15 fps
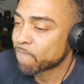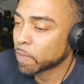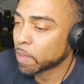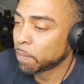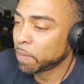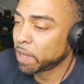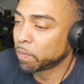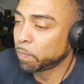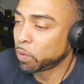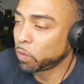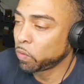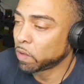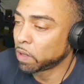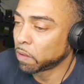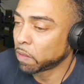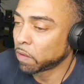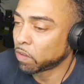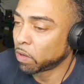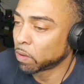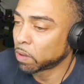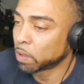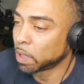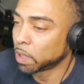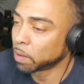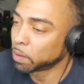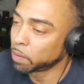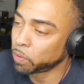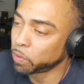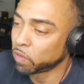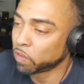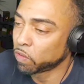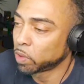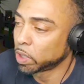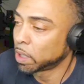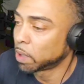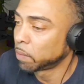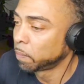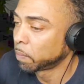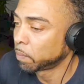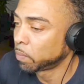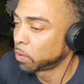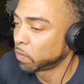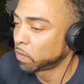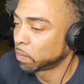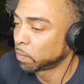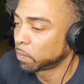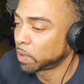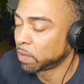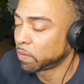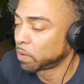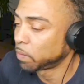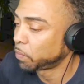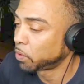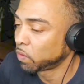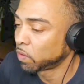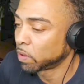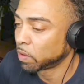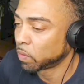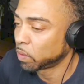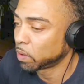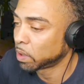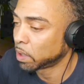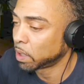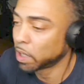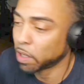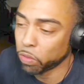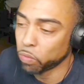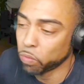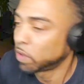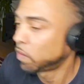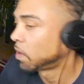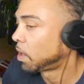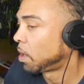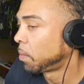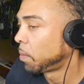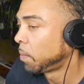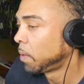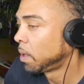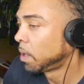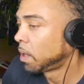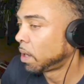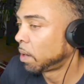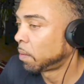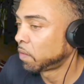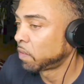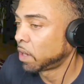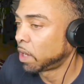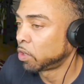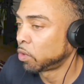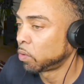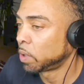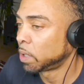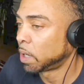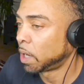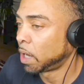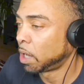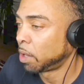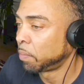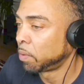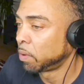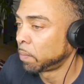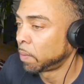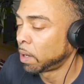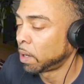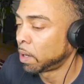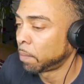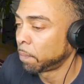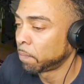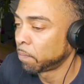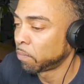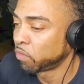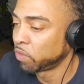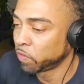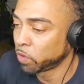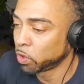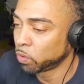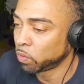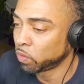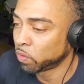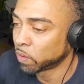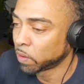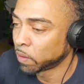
Might even post another song tonight. I'm going to post this one now. Might even post another one tonight. Get through this album. I'm going to start doing album reviews.